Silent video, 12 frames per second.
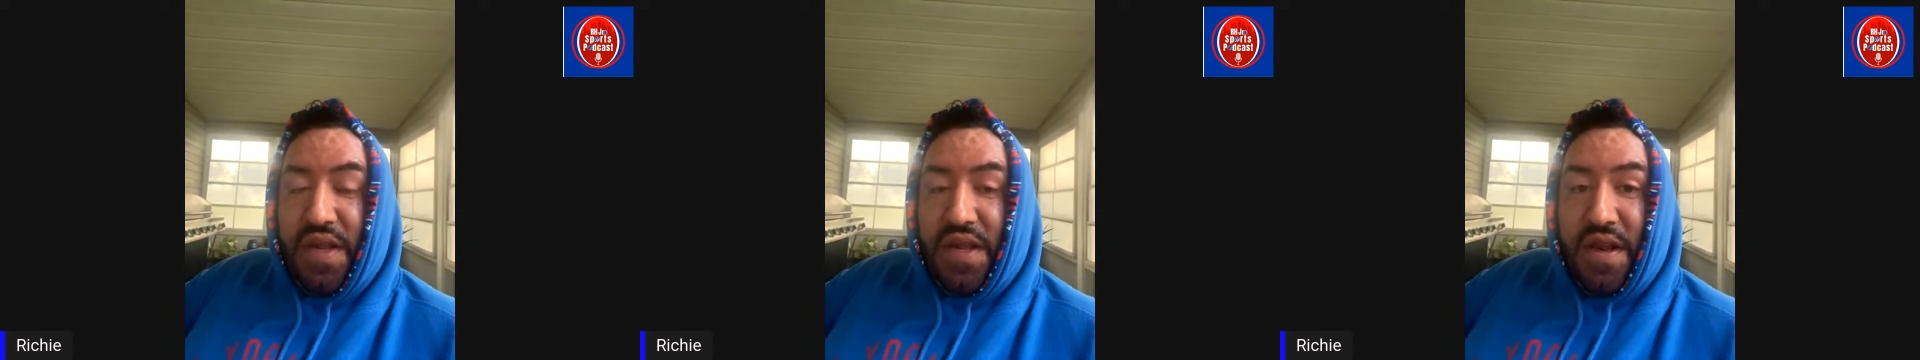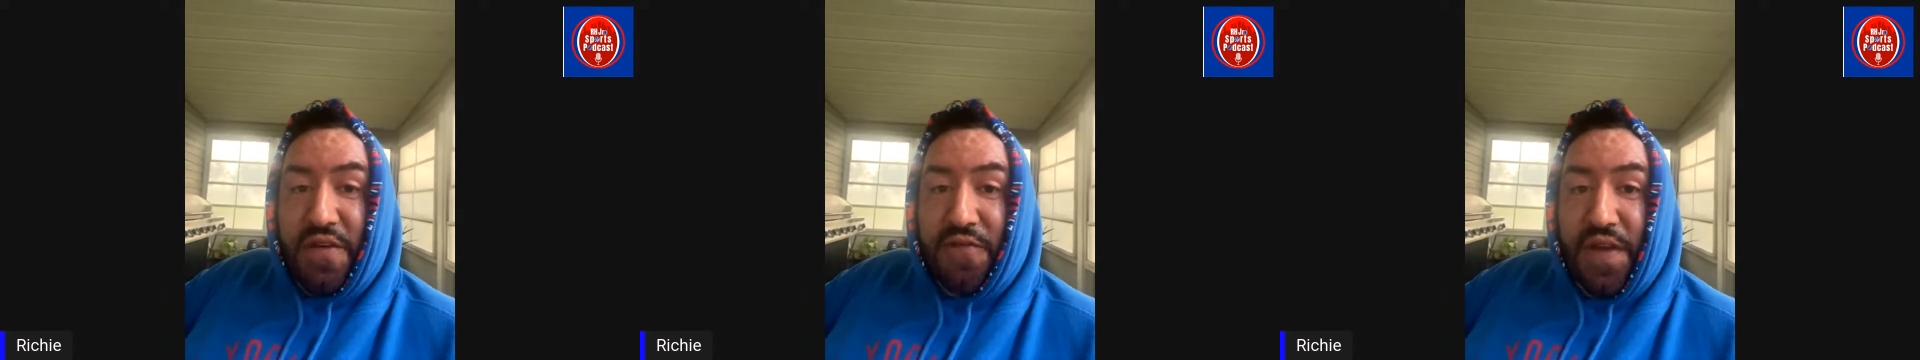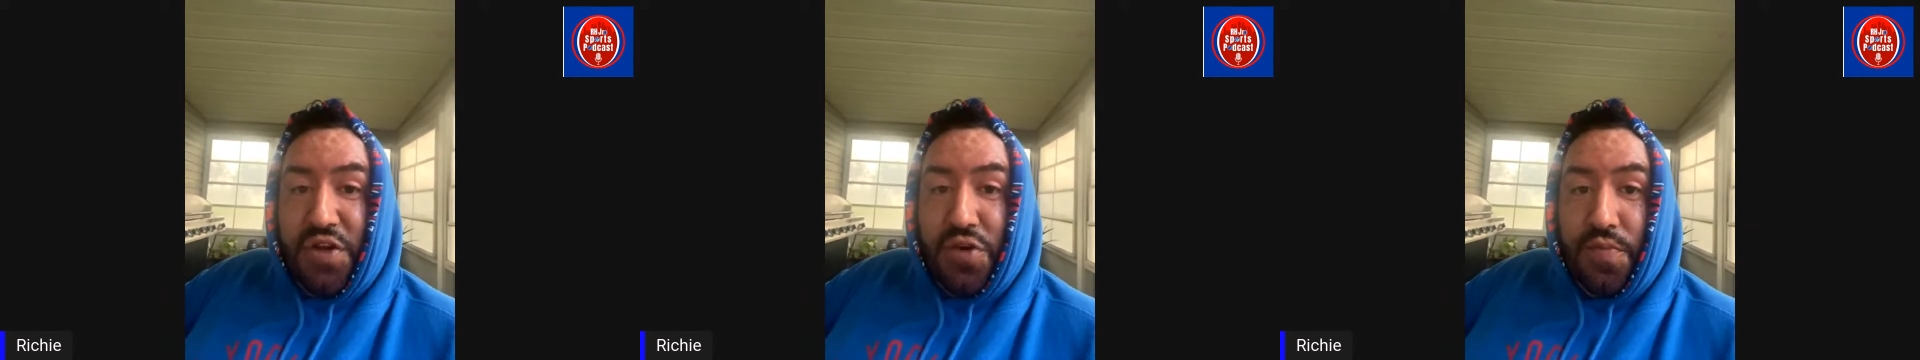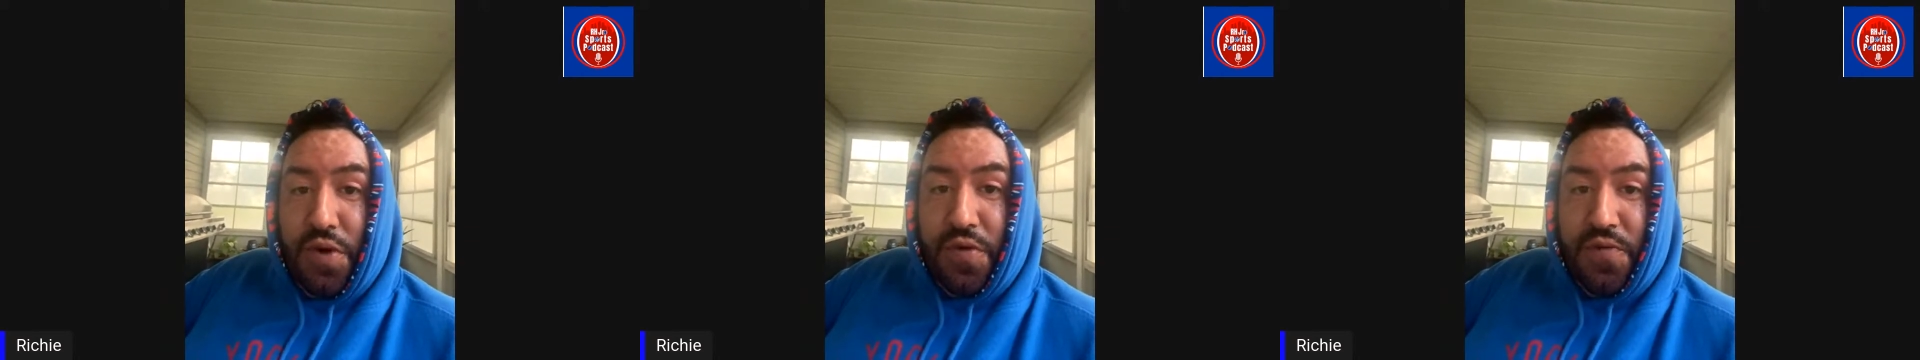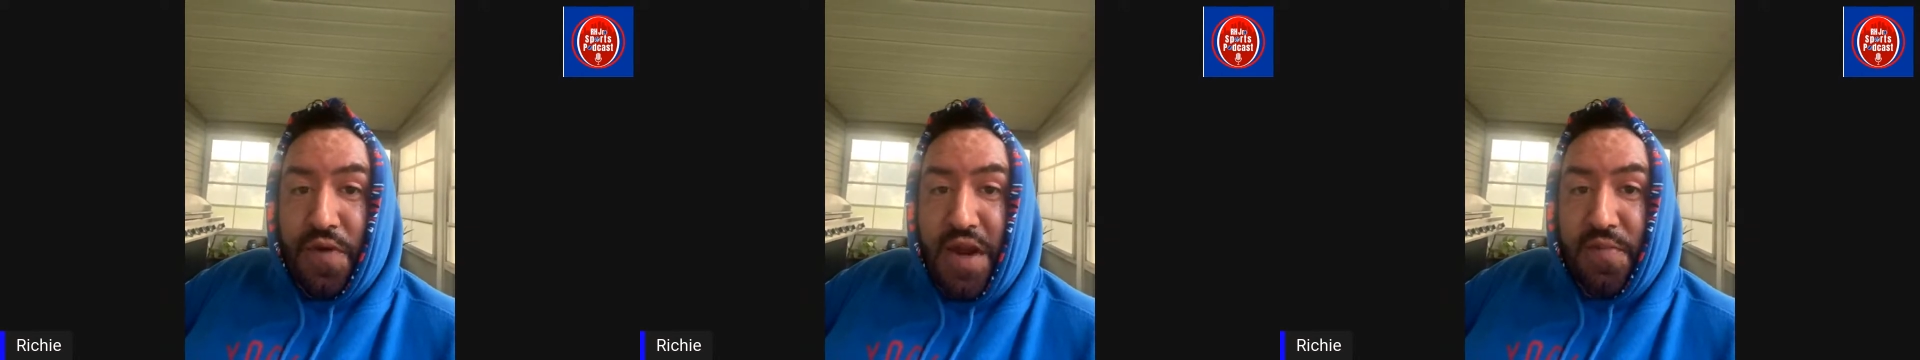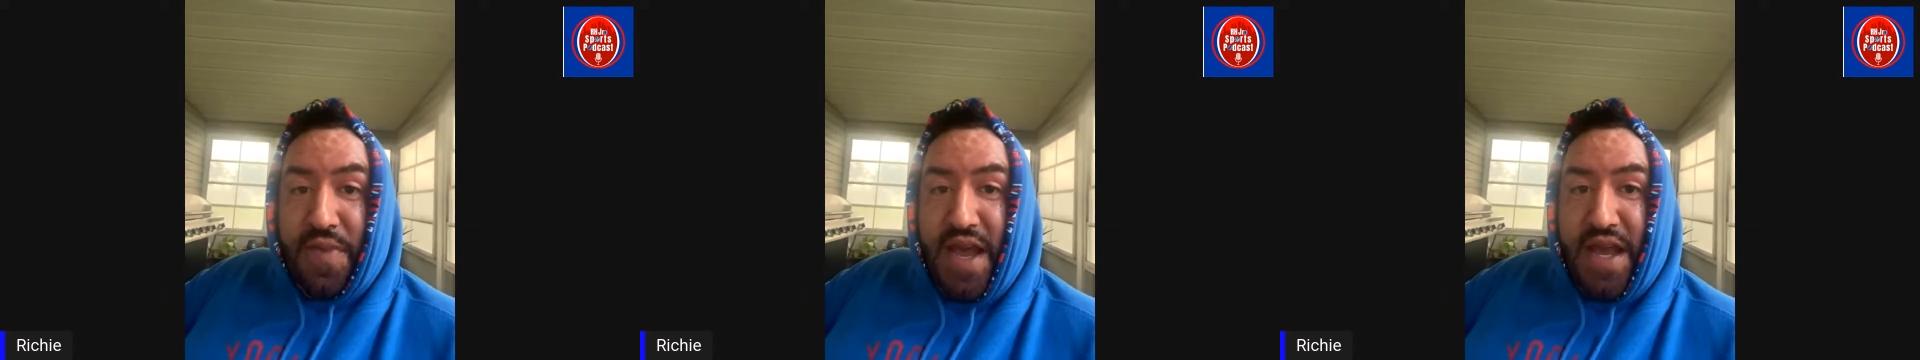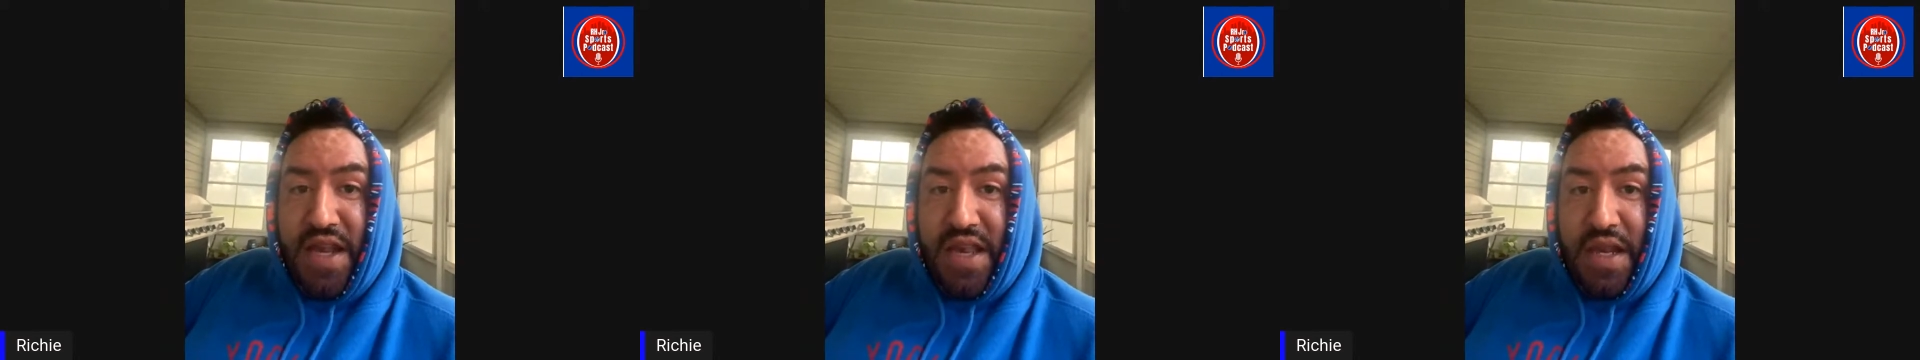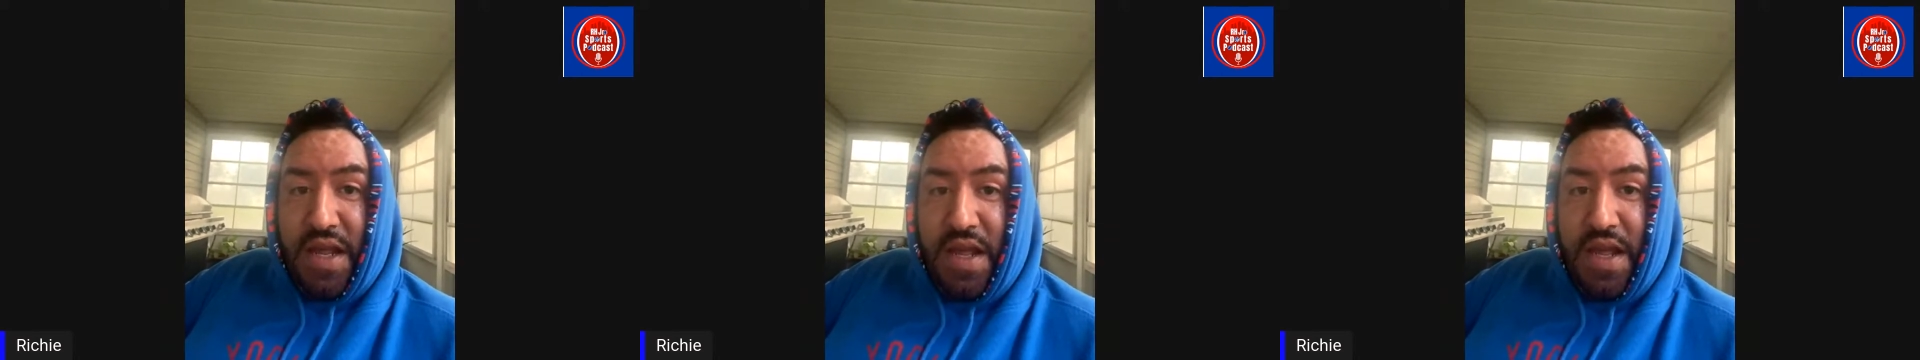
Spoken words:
it's going to feature both running backs,